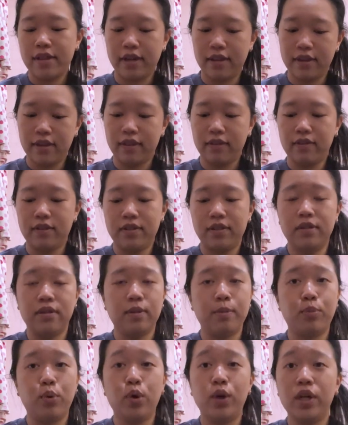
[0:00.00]
I think this is a
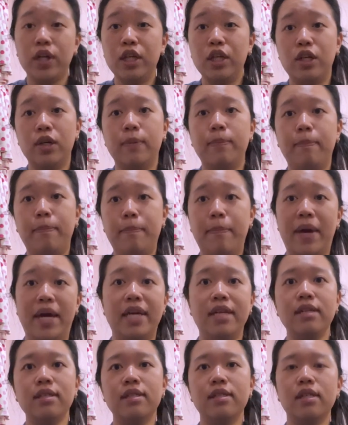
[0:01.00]
pretty good
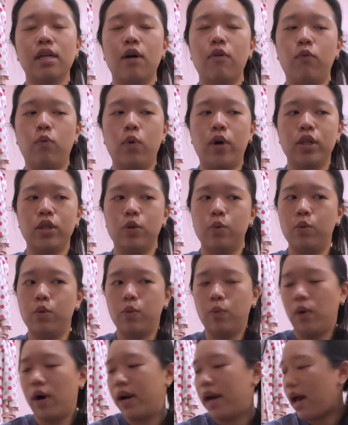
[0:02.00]
base of what you would
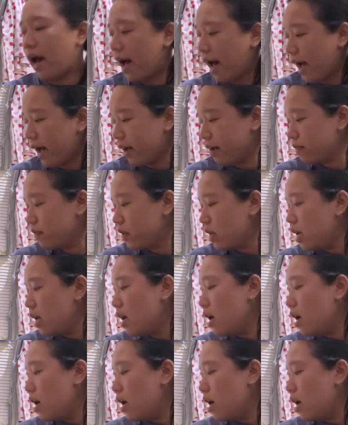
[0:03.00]
want to have.